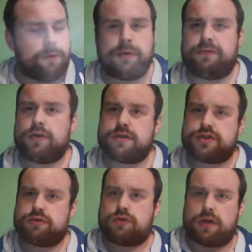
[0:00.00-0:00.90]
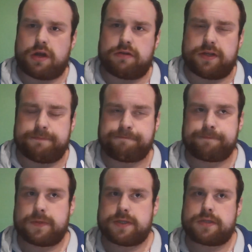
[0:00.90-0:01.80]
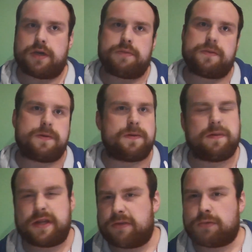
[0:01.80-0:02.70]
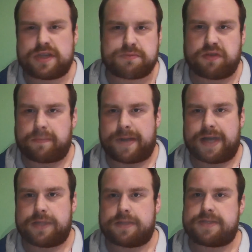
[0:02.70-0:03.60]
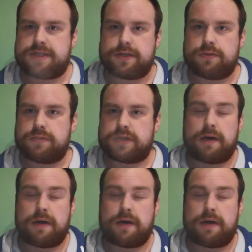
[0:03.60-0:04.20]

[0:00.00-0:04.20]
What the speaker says: we've got a dual coil only, so they're always more of a pain than singles.